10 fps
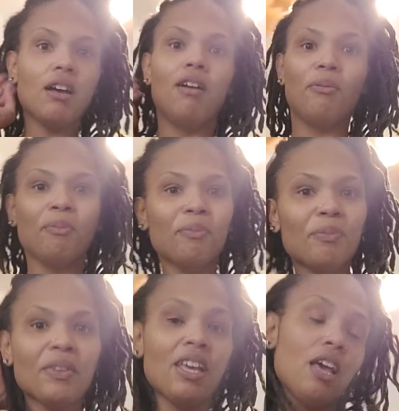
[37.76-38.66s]

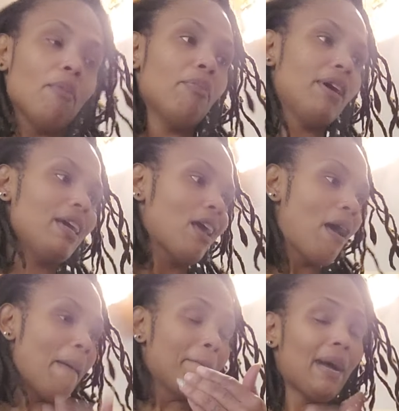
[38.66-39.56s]
um, but
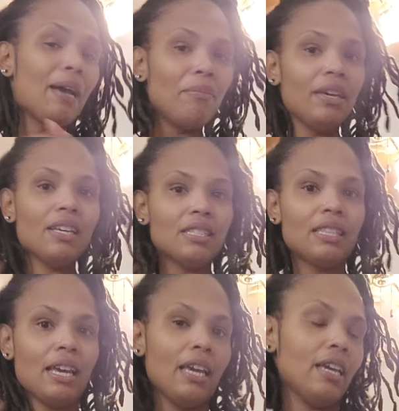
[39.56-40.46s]
my biggest
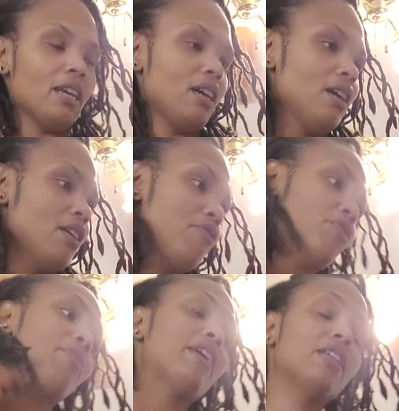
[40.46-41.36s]
thing uh,
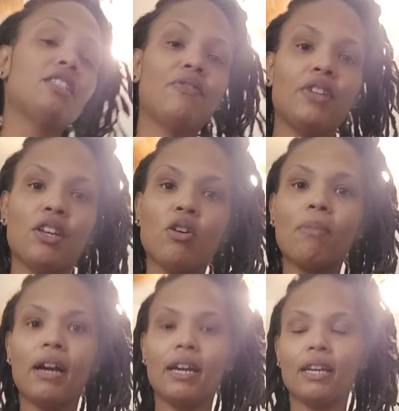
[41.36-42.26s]
for making this video,
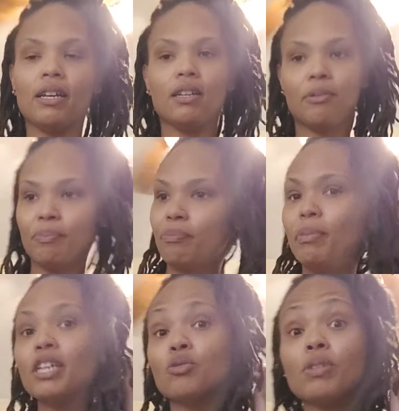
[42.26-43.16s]
my um,
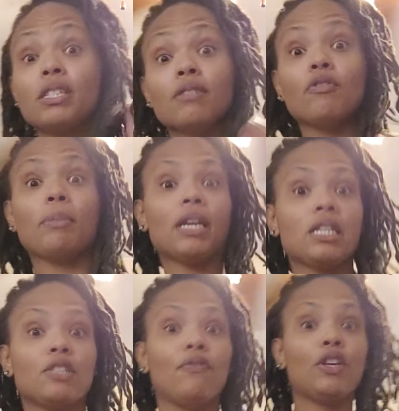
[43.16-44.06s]
biggest reason for making
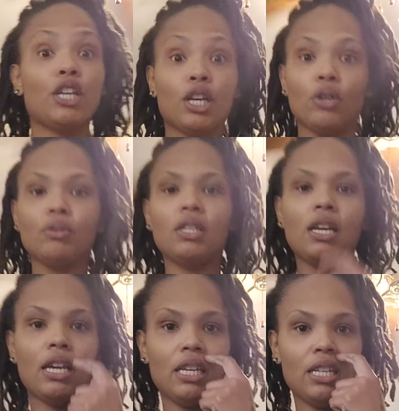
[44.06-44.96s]
this video
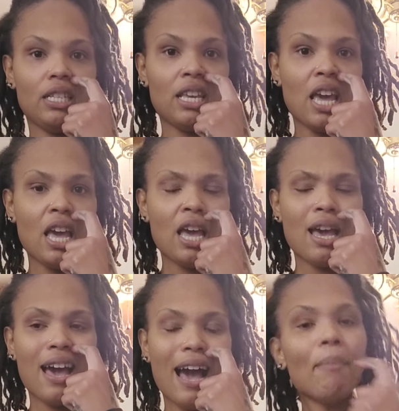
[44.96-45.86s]
today is
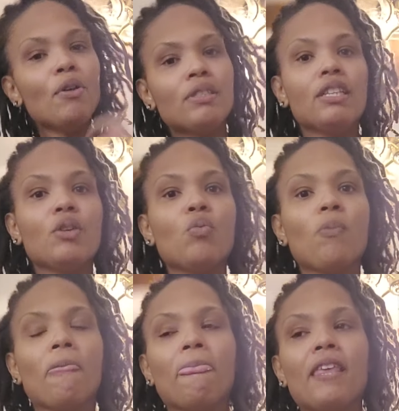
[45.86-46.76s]
I mostly,
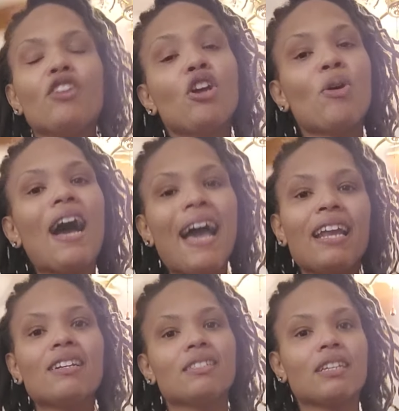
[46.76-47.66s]
you know, I
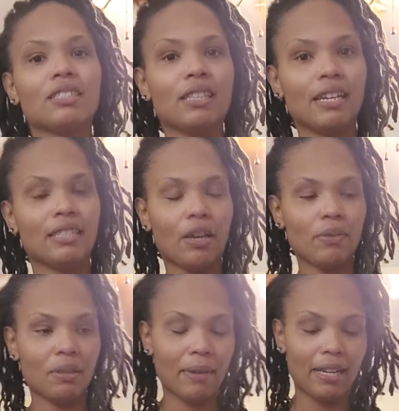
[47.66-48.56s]
had a discussion last night
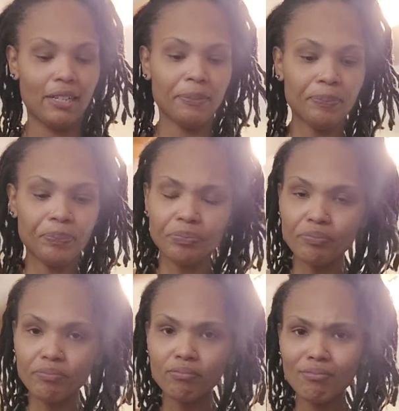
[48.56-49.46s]
with somebody
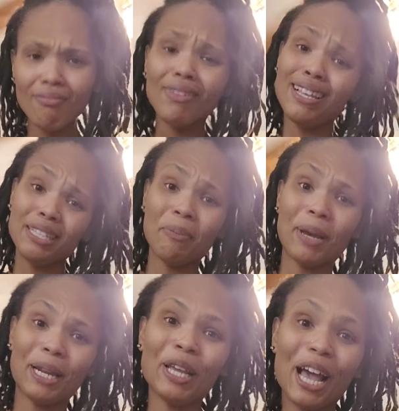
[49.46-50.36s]

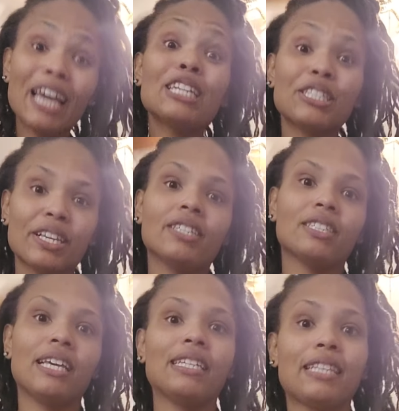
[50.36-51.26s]
somebody. I had a
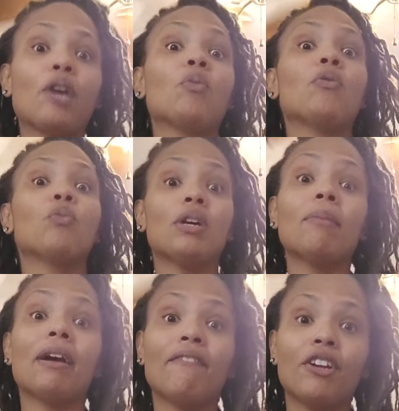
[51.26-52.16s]
discussion last night with one
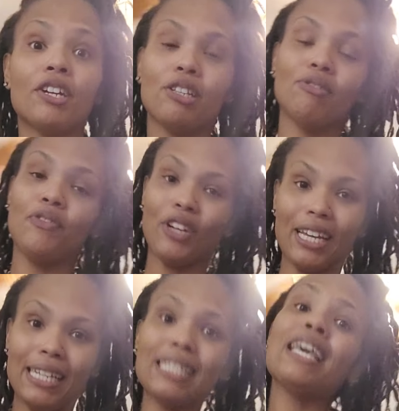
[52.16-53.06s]
of my very close
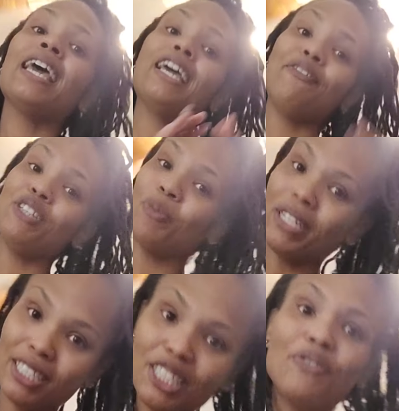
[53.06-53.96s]
friends. And if he's
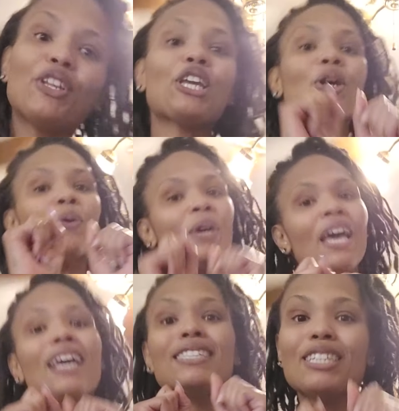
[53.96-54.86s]
watching this video,
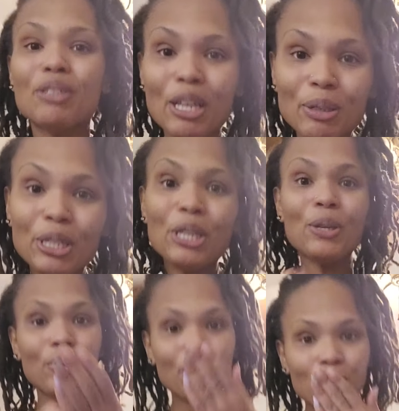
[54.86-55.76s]
shouts out to
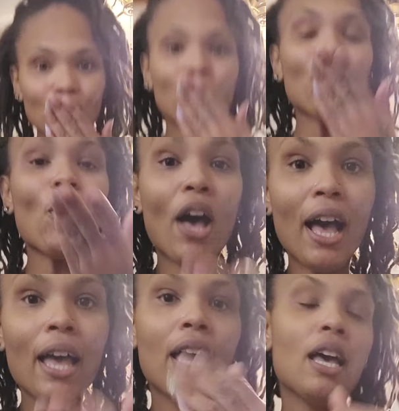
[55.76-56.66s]
you.
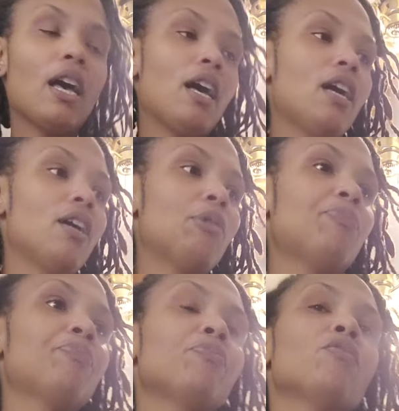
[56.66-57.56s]

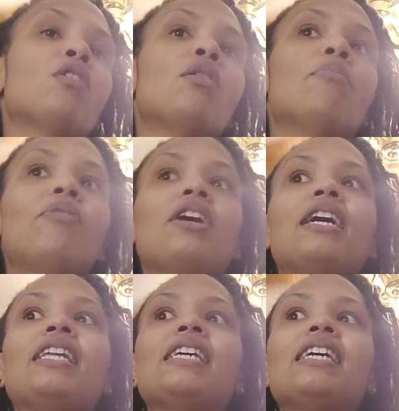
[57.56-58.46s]
Um,
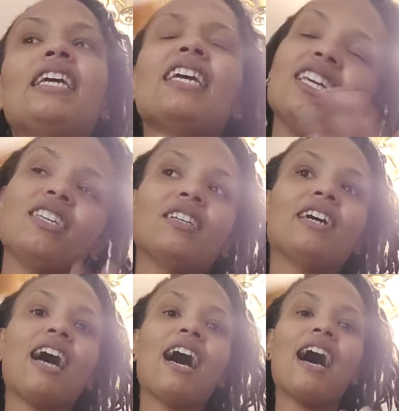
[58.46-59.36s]
but
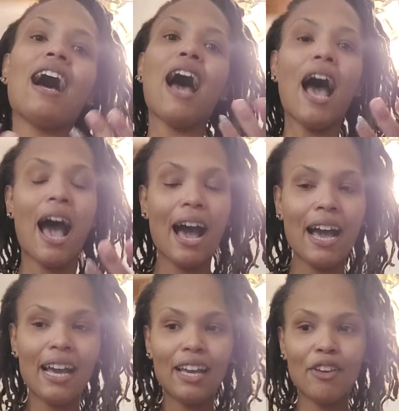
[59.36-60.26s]

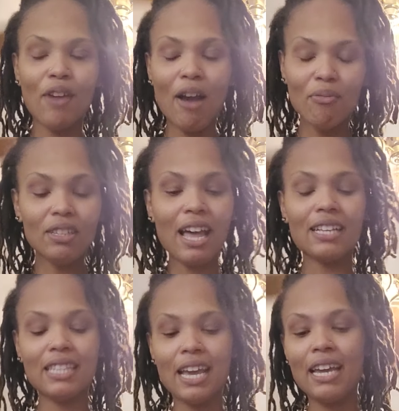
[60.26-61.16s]
I I
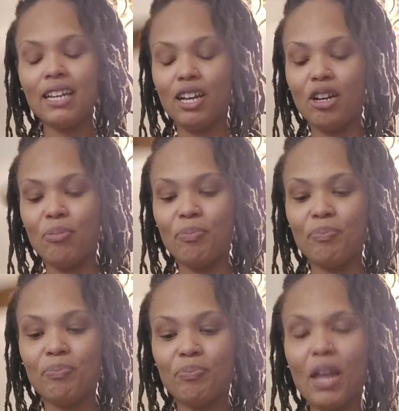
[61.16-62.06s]
realized that
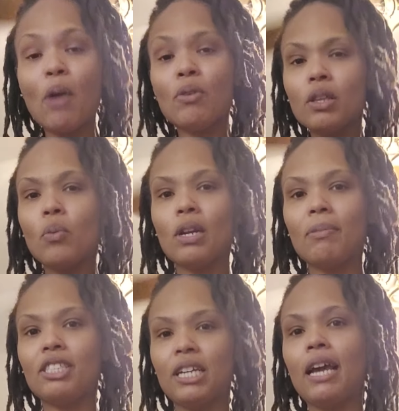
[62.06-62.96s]
um I really want to
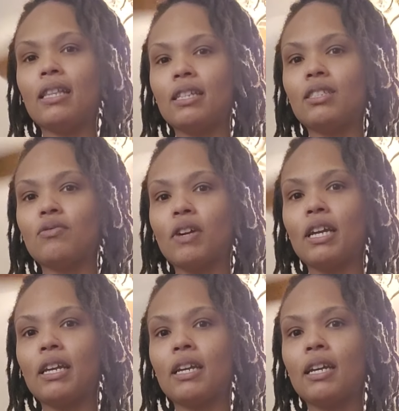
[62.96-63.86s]
be challenged,
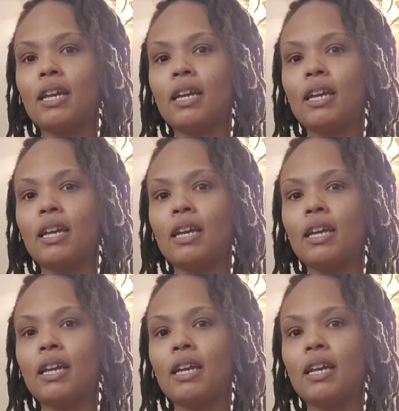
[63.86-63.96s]
right?